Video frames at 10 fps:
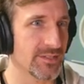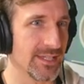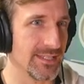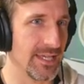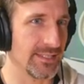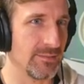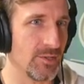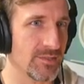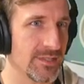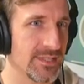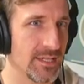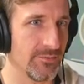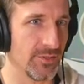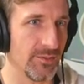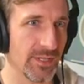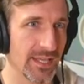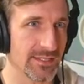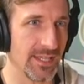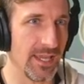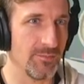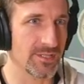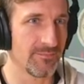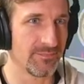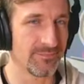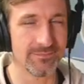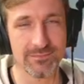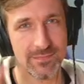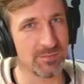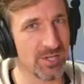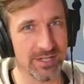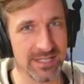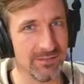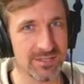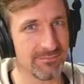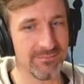like tech demos instead of fully realized games. I'm sorry, devs.